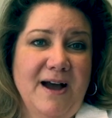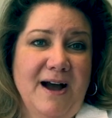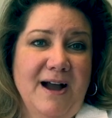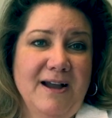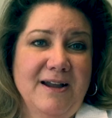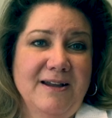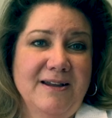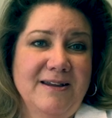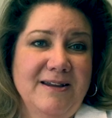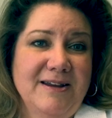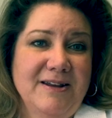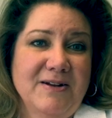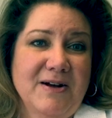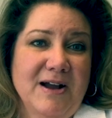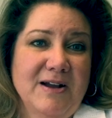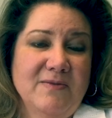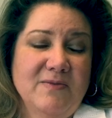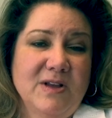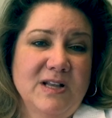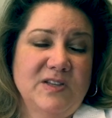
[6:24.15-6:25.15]

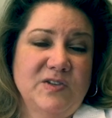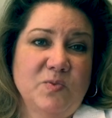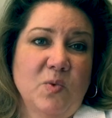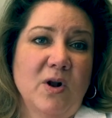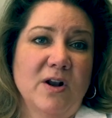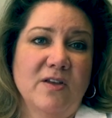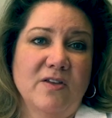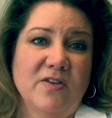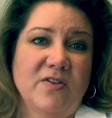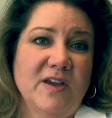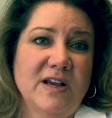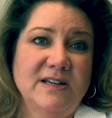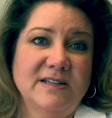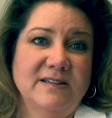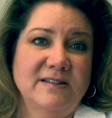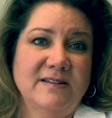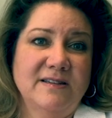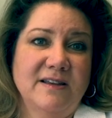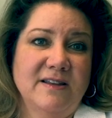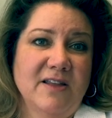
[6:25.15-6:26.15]
It's one of the
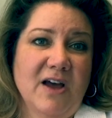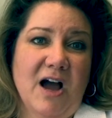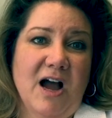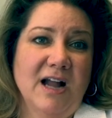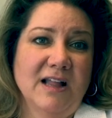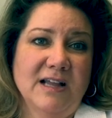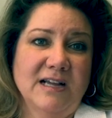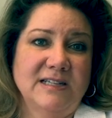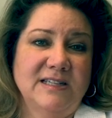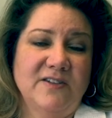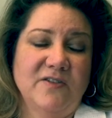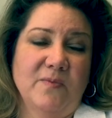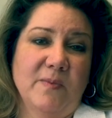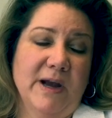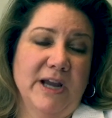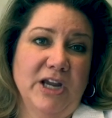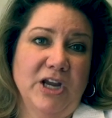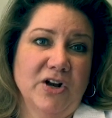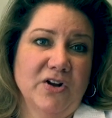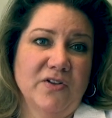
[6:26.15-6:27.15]
things in the highlights of
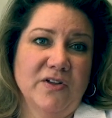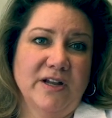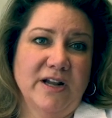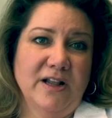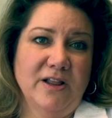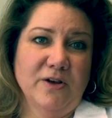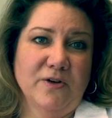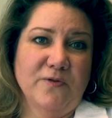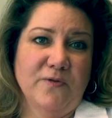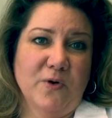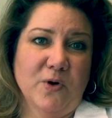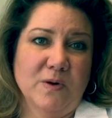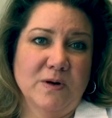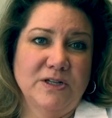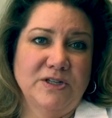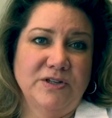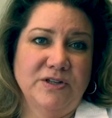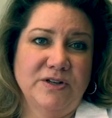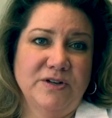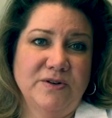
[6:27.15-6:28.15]
my year that I look
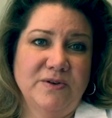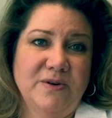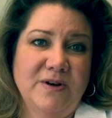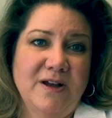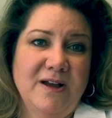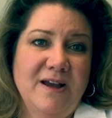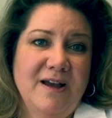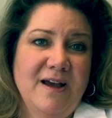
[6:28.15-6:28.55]
forward to,